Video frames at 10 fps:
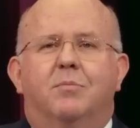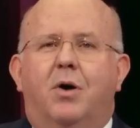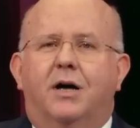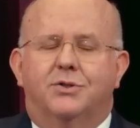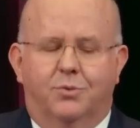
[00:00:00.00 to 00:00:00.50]

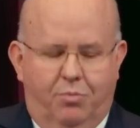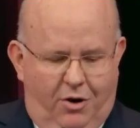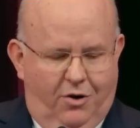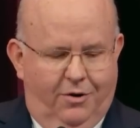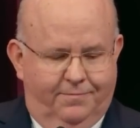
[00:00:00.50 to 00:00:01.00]
then what do we
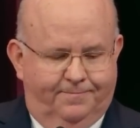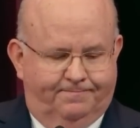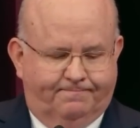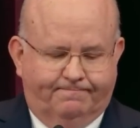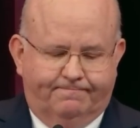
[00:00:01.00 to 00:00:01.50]
need Jesus
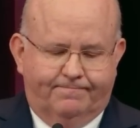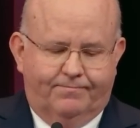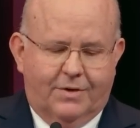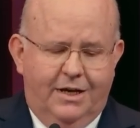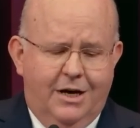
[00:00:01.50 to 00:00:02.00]
for?
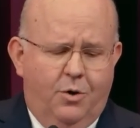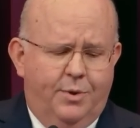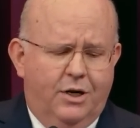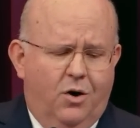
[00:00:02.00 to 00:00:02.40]
Doesn't